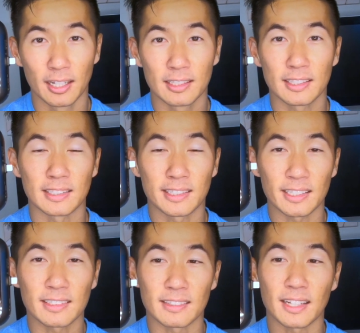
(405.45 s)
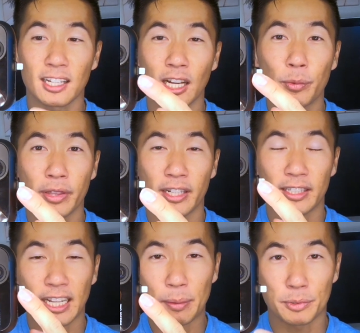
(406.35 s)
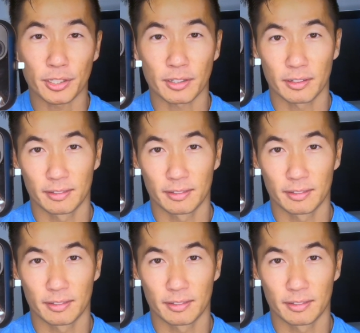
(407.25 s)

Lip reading: since this does not come with an adapter.